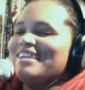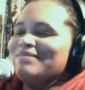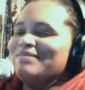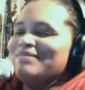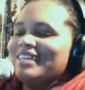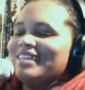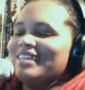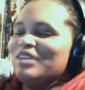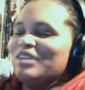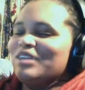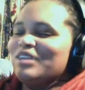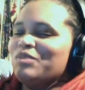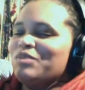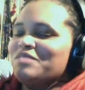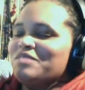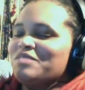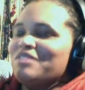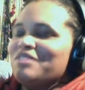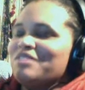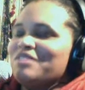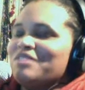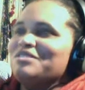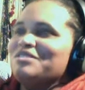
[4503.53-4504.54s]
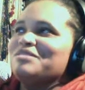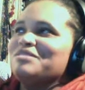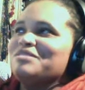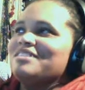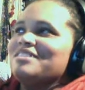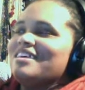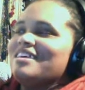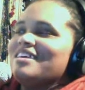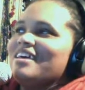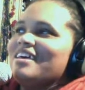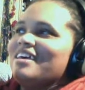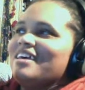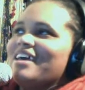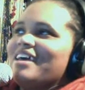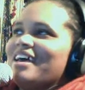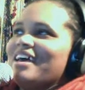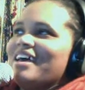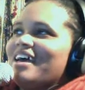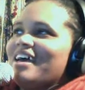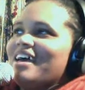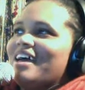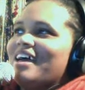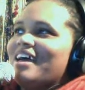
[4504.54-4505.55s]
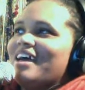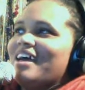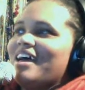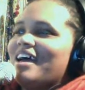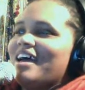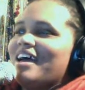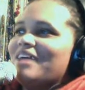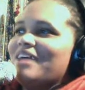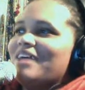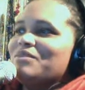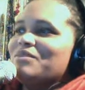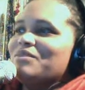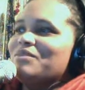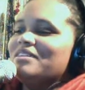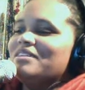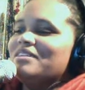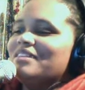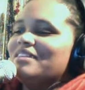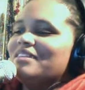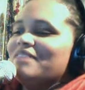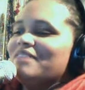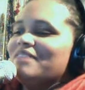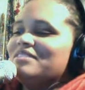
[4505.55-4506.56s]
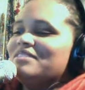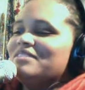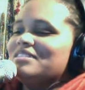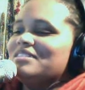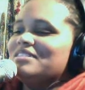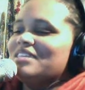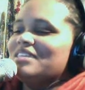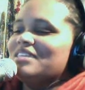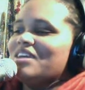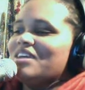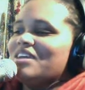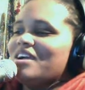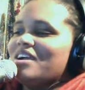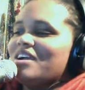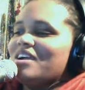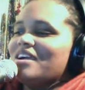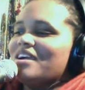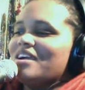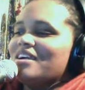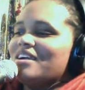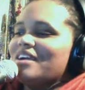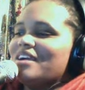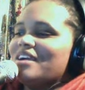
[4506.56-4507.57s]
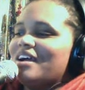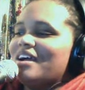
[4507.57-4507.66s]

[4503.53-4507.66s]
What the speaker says: the lady who plays Martha Jones. I would love to see her